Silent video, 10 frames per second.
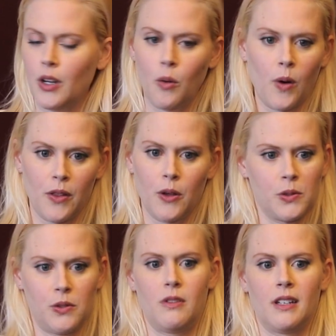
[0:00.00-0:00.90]
you know, where
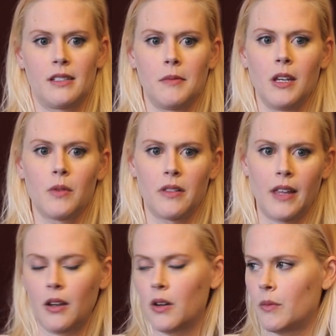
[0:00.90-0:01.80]
those two things meet with
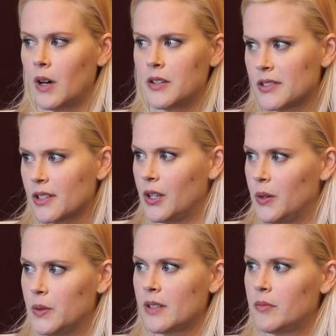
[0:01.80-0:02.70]
like Undisclosed.